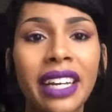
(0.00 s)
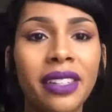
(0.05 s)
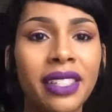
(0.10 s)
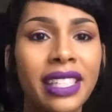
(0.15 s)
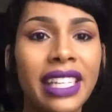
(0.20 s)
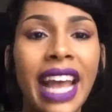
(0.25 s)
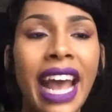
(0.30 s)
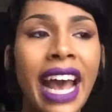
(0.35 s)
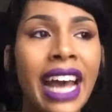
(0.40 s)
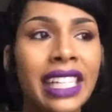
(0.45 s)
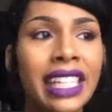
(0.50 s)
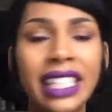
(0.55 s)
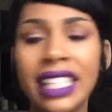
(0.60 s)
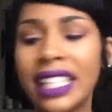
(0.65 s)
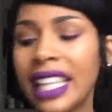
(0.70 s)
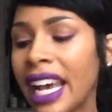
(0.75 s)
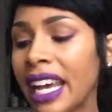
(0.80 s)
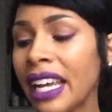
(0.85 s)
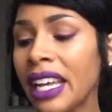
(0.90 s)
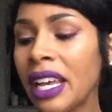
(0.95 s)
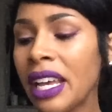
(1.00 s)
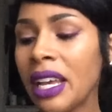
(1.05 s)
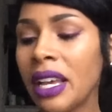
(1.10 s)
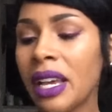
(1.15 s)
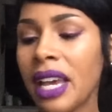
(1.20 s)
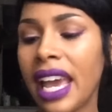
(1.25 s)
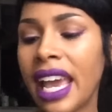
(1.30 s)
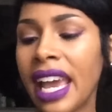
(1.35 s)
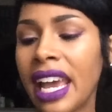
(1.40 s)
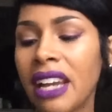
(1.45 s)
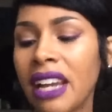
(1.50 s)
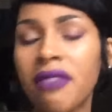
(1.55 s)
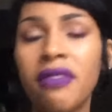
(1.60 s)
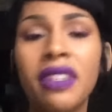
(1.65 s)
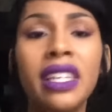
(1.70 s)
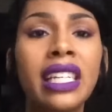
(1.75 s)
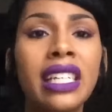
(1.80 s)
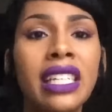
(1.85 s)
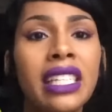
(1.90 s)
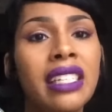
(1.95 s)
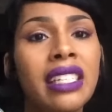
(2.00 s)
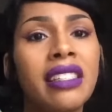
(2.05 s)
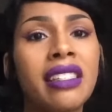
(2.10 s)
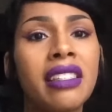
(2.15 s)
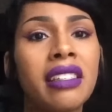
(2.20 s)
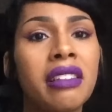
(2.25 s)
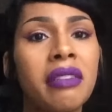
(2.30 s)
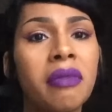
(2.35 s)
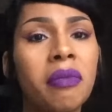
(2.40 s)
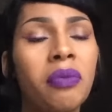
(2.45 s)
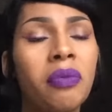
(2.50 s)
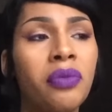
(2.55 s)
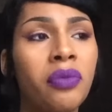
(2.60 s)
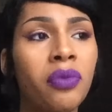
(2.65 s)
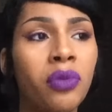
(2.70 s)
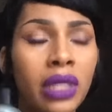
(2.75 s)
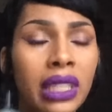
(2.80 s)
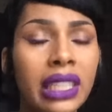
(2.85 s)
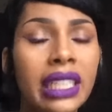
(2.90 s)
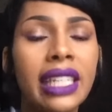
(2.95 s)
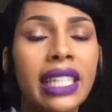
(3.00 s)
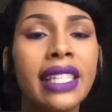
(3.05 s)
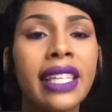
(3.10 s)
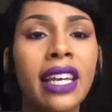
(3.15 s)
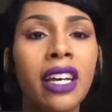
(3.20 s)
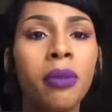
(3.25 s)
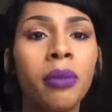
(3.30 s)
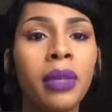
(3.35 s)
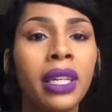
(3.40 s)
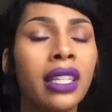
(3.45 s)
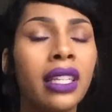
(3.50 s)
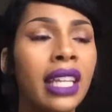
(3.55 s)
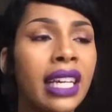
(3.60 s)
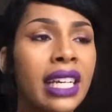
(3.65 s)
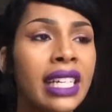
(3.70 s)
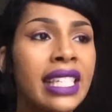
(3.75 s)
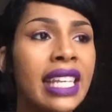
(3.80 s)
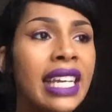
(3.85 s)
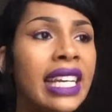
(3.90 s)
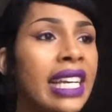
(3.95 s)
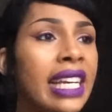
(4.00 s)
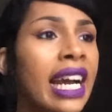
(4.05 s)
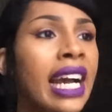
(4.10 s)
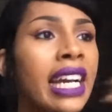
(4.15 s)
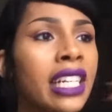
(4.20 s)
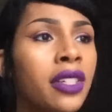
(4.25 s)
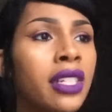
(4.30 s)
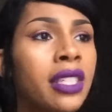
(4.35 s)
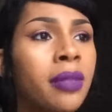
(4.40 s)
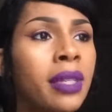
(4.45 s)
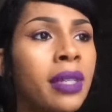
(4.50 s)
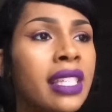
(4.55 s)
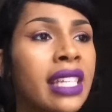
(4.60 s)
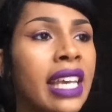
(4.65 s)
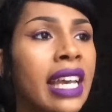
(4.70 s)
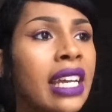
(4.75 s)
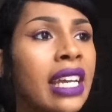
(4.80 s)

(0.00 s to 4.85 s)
else to add to that. And Viennese really does help me. Like I said, it hydrates my